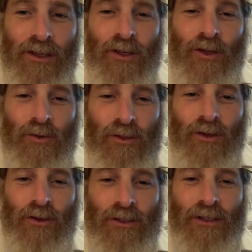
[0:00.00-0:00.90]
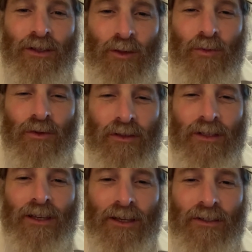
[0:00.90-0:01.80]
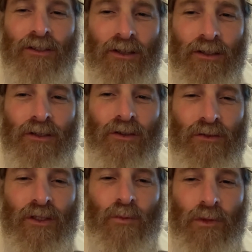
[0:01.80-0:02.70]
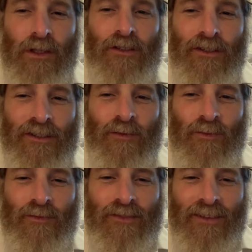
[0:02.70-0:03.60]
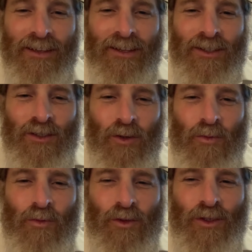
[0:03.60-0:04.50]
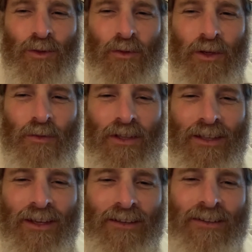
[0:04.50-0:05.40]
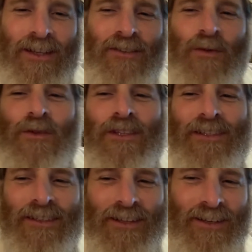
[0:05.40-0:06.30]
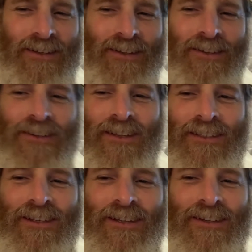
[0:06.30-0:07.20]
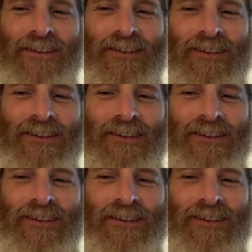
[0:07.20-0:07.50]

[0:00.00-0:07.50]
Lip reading: It was galus hadibul, the exile of speech. So, more to speak about that. Have an amazing day. Hatzlacha.